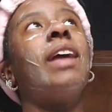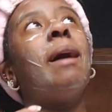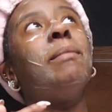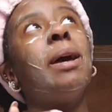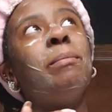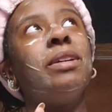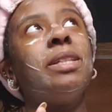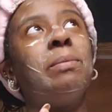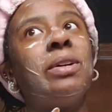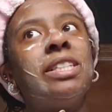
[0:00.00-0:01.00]
I'm not a big
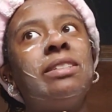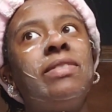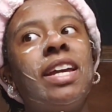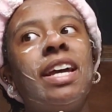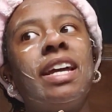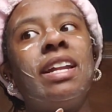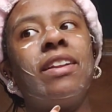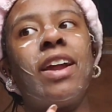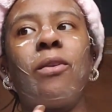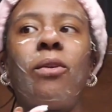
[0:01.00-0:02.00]
sports fan,
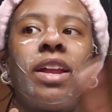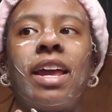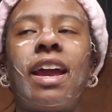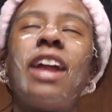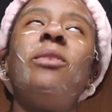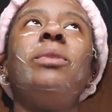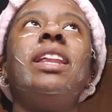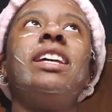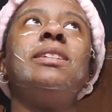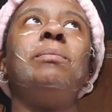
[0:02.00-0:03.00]
and I don't
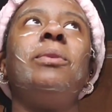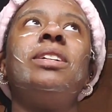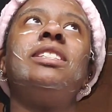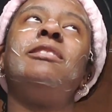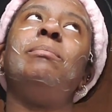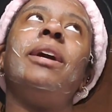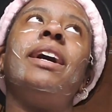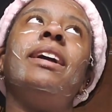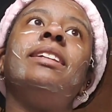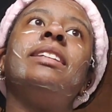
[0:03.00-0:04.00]
really like sports,
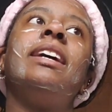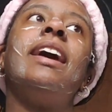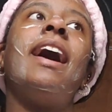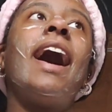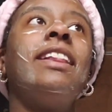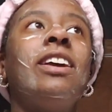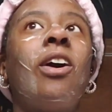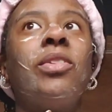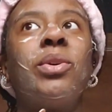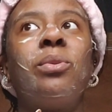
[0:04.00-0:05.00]
but I think
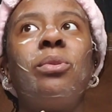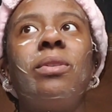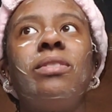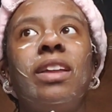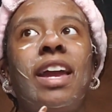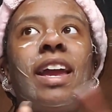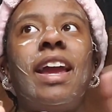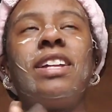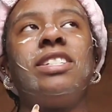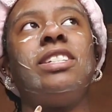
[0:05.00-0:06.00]
all the
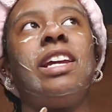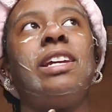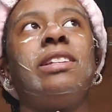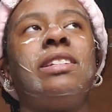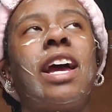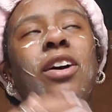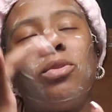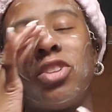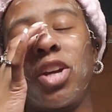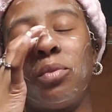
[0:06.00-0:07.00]
handshake styles
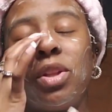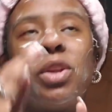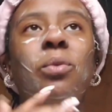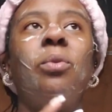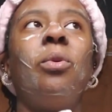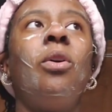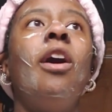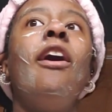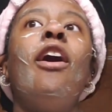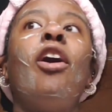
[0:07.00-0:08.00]
were like really cool.
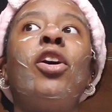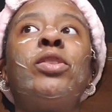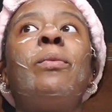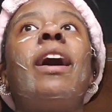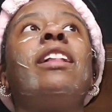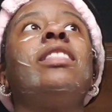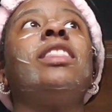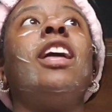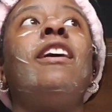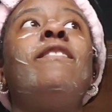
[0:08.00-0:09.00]
Also, I
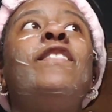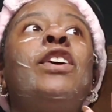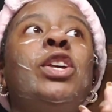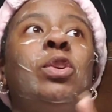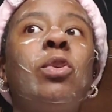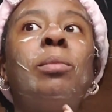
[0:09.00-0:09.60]
love your